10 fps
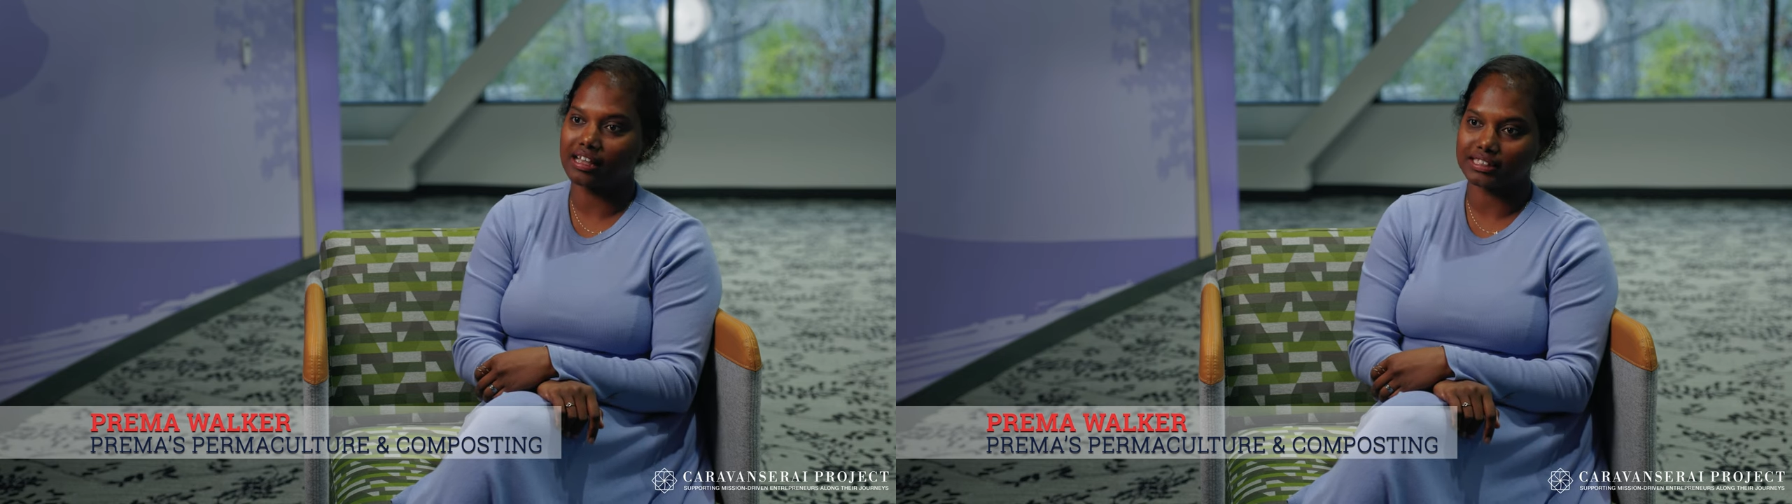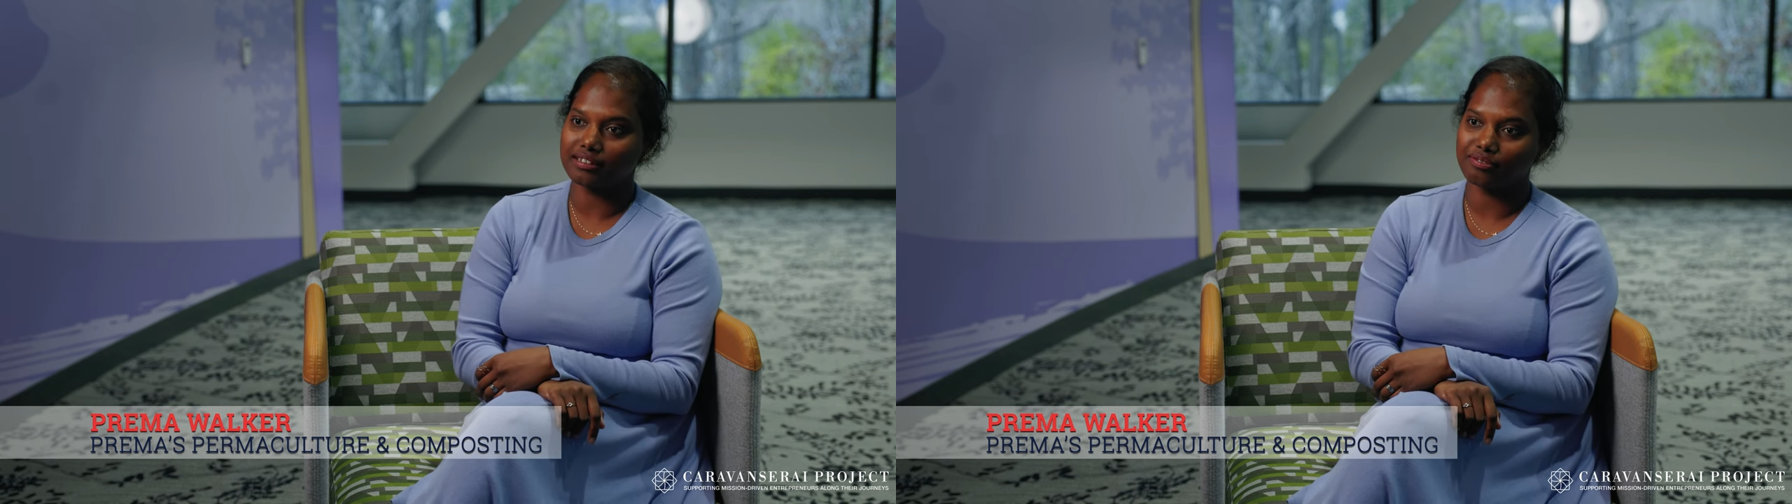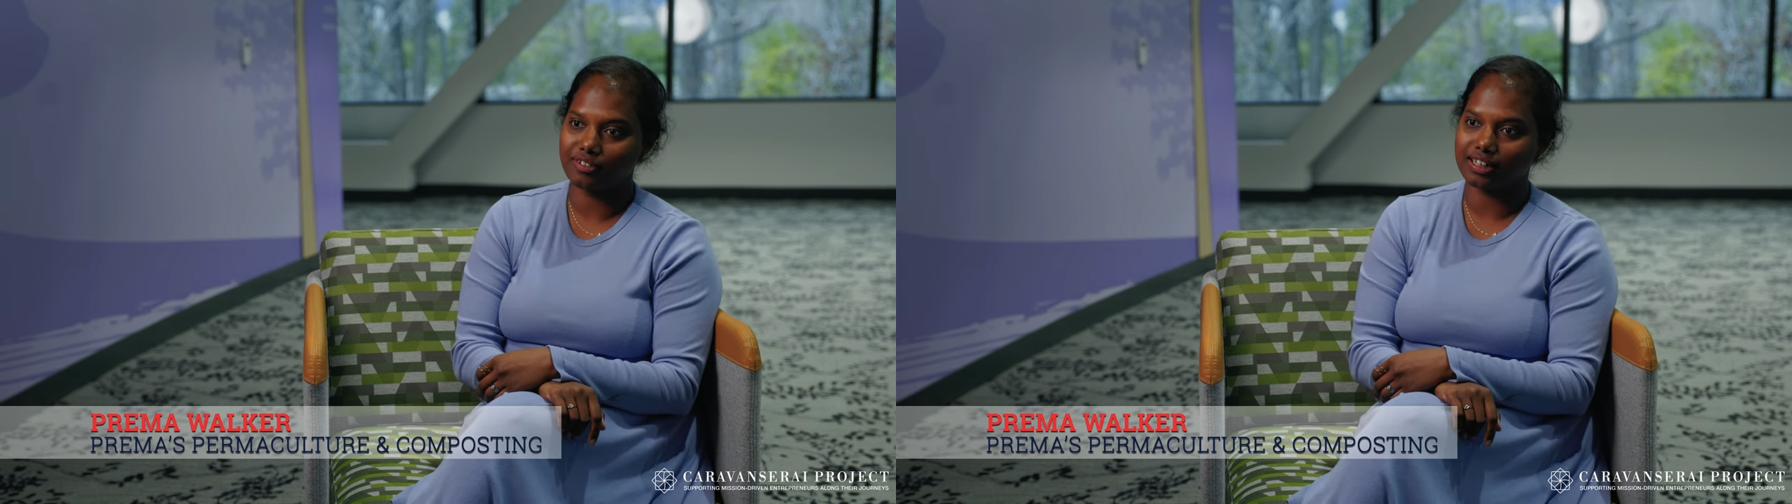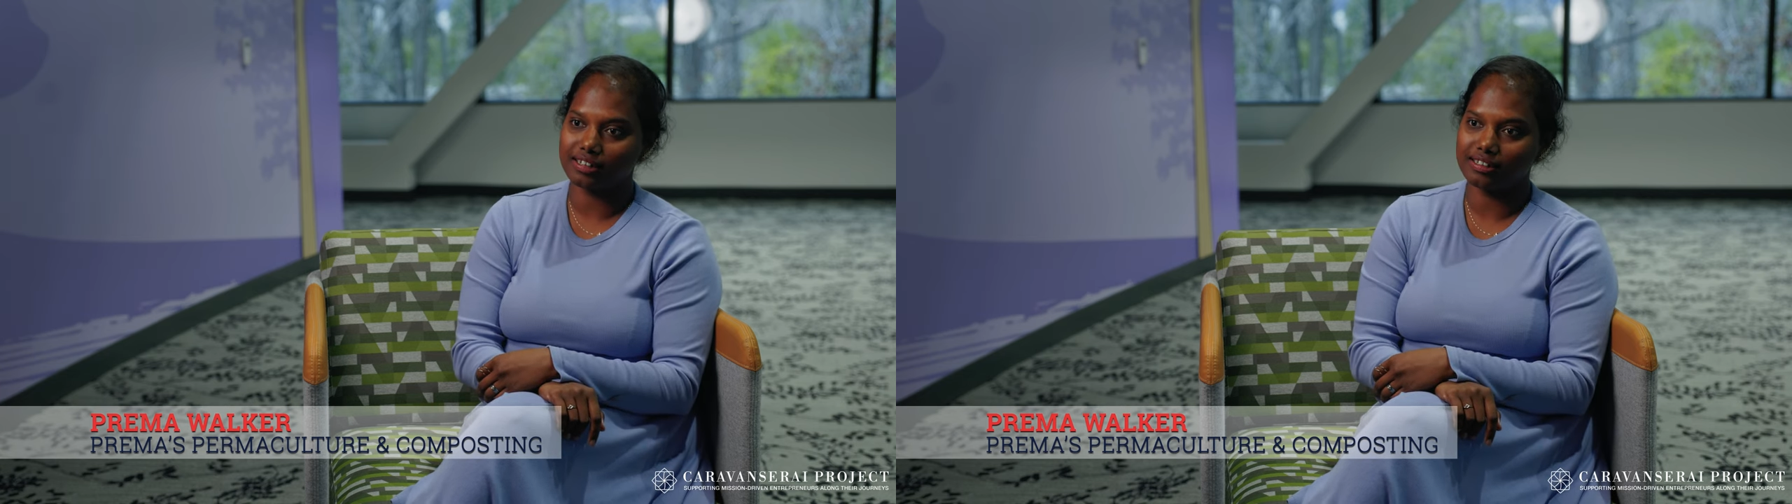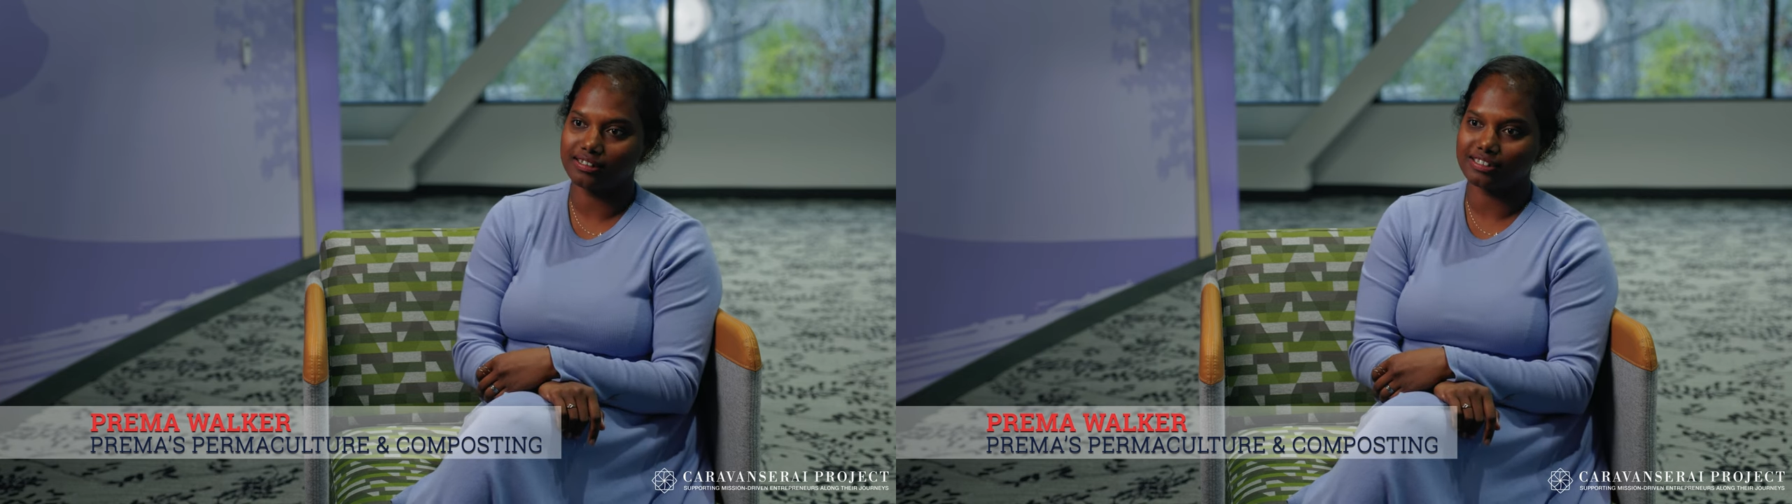asking for
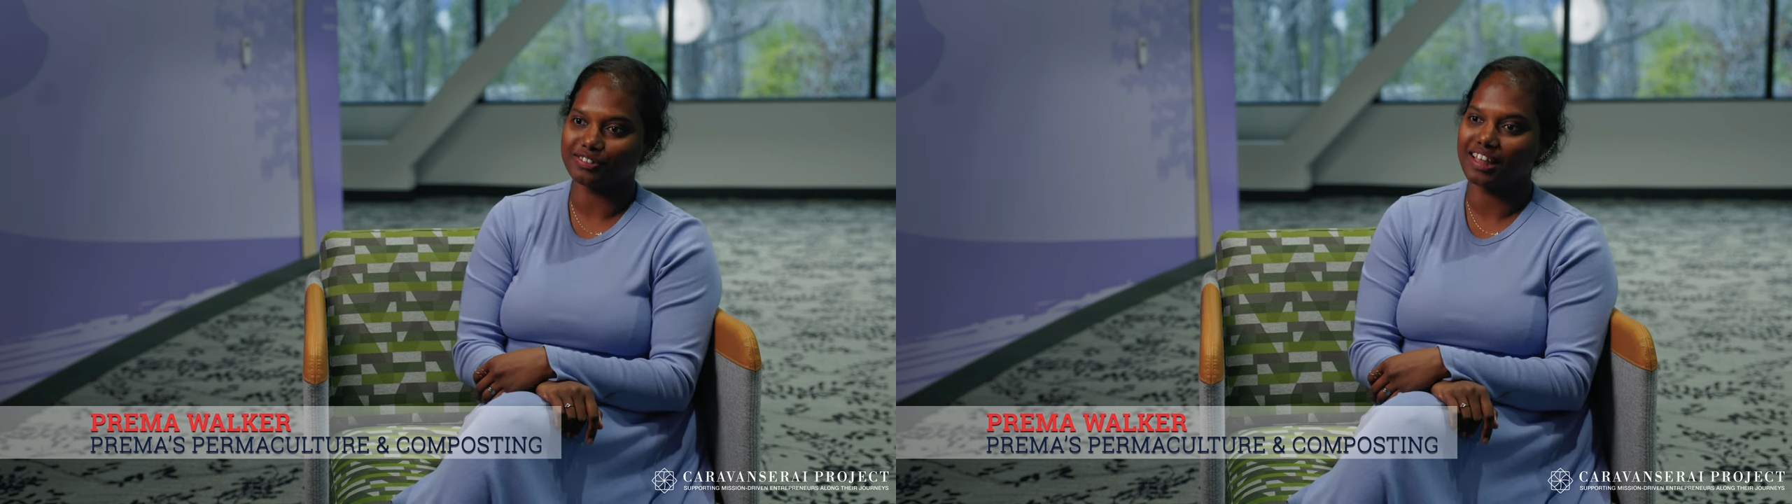it. So